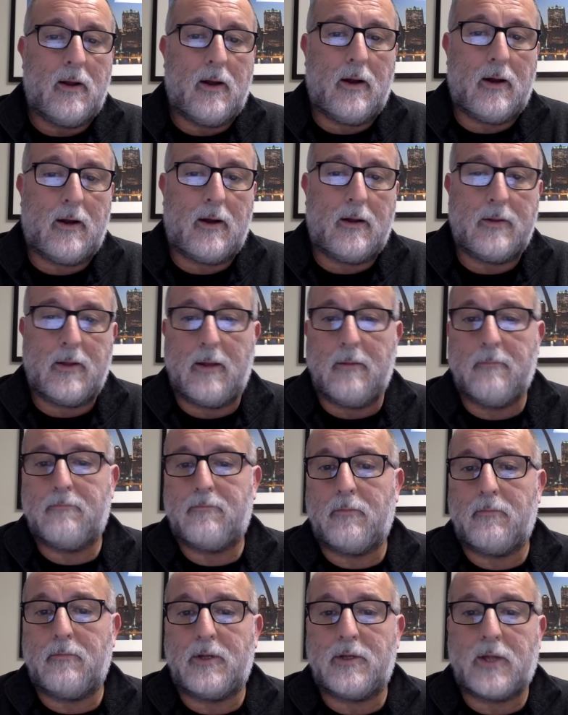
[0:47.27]
Uh, the
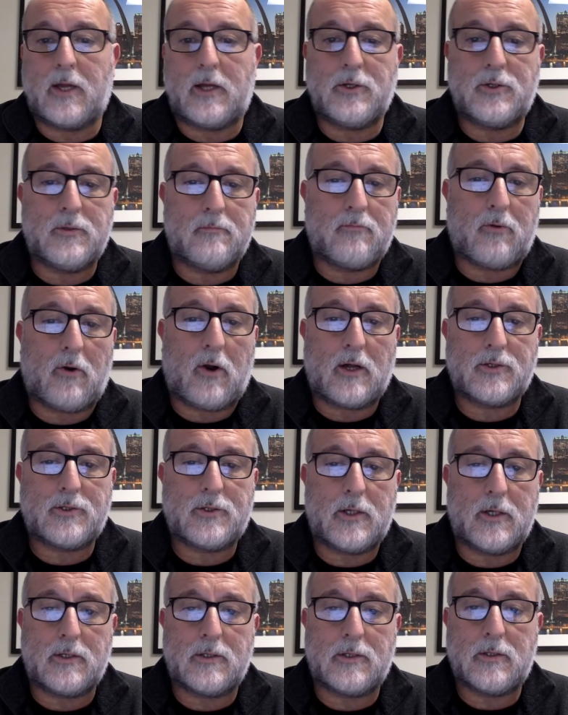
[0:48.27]
implementation
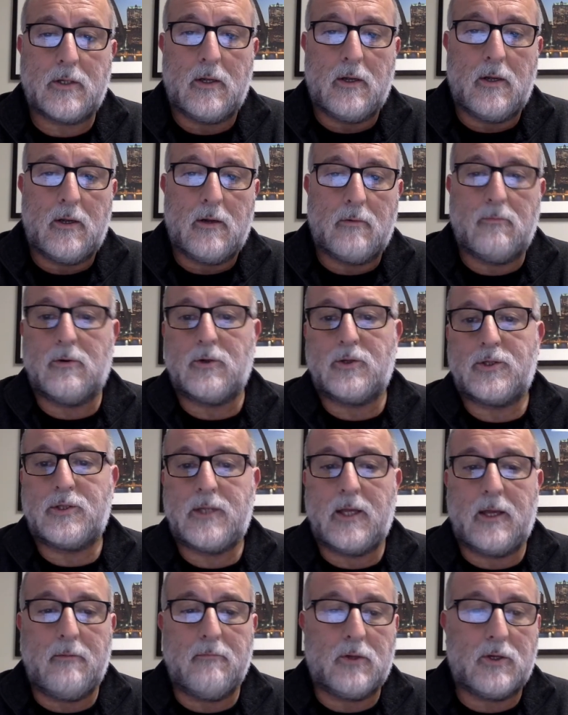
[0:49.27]
process was
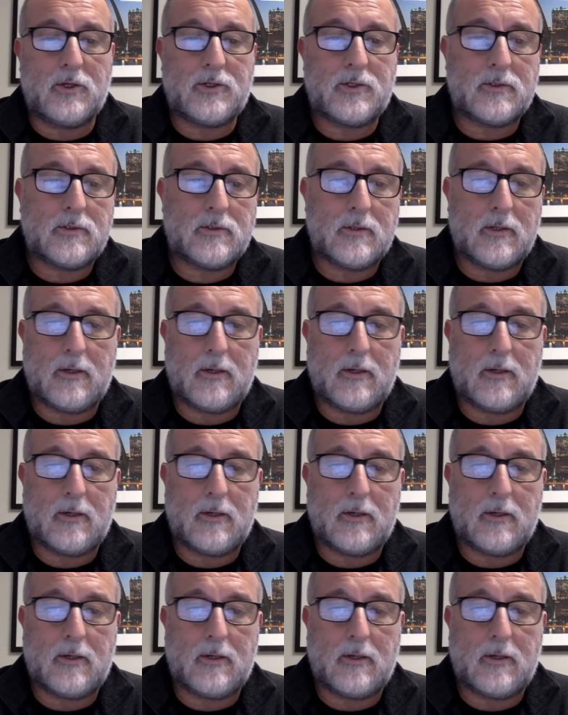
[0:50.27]
seamless.